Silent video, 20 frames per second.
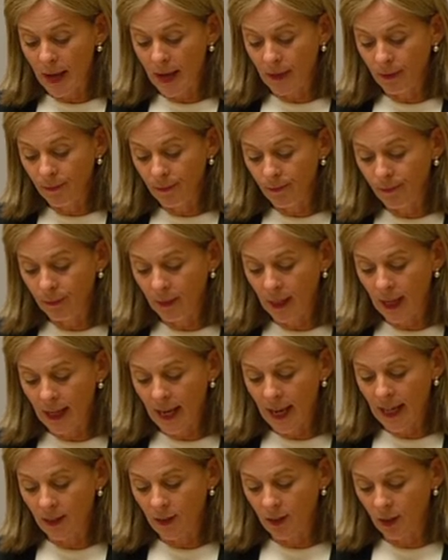Mountain and
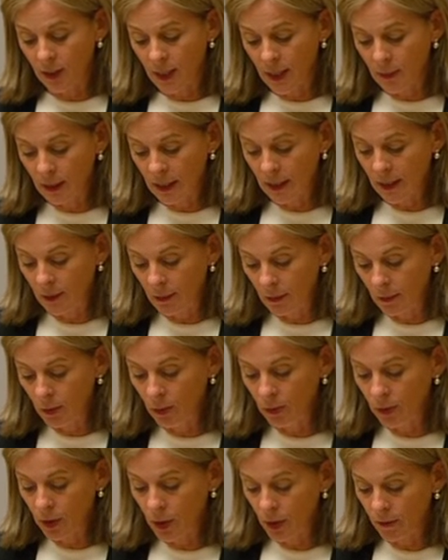has totemic
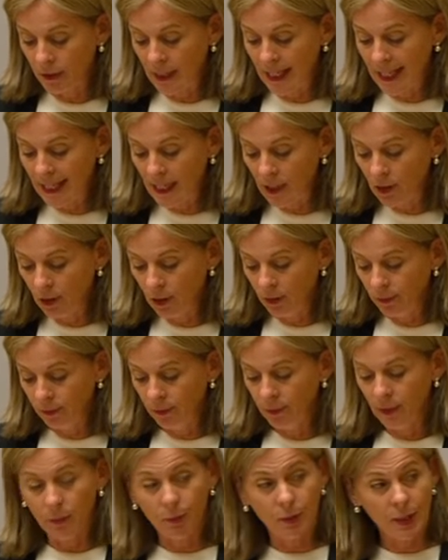symbols of an eagle,
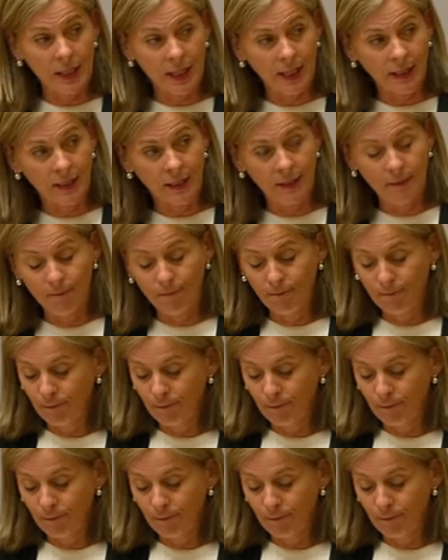the protector,